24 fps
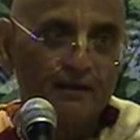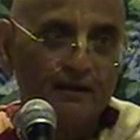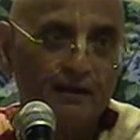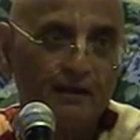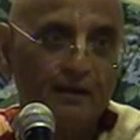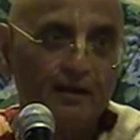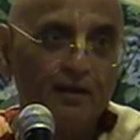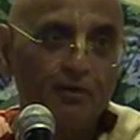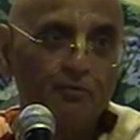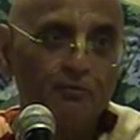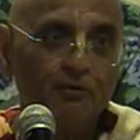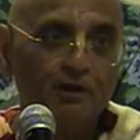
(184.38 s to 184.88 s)

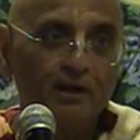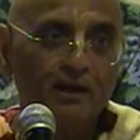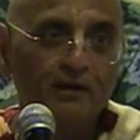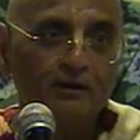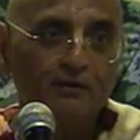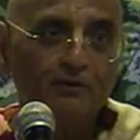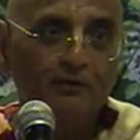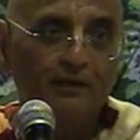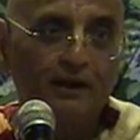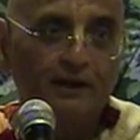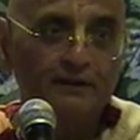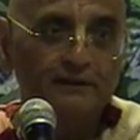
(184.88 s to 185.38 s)
In a way,
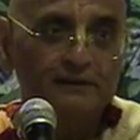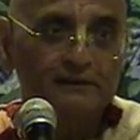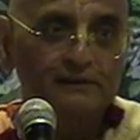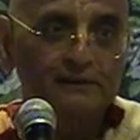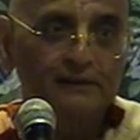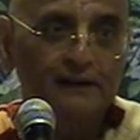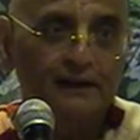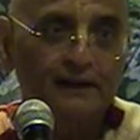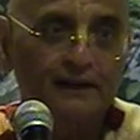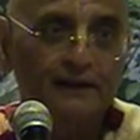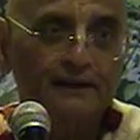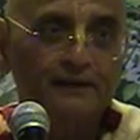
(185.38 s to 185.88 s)
you can
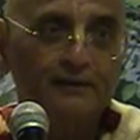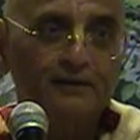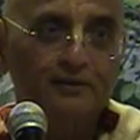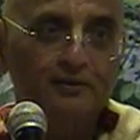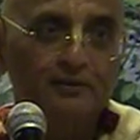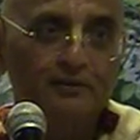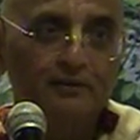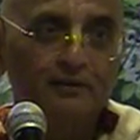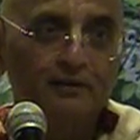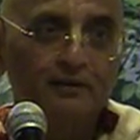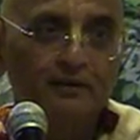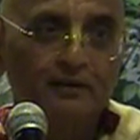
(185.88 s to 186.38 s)
say
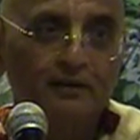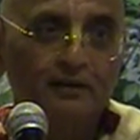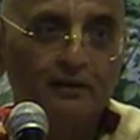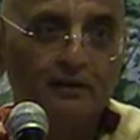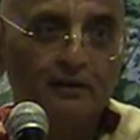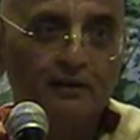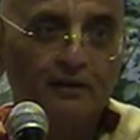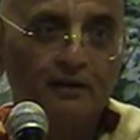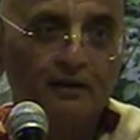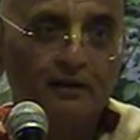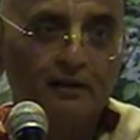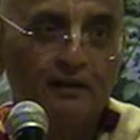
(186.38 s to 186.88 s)

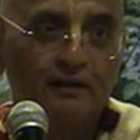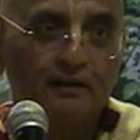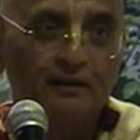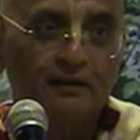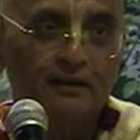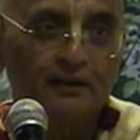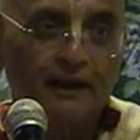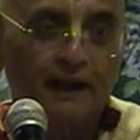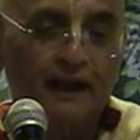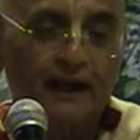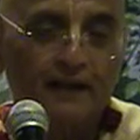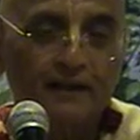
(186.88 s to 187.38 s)

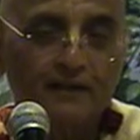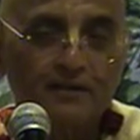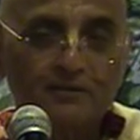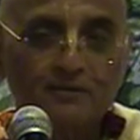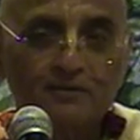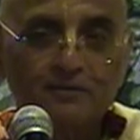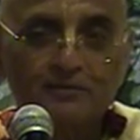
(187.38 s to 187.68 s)
that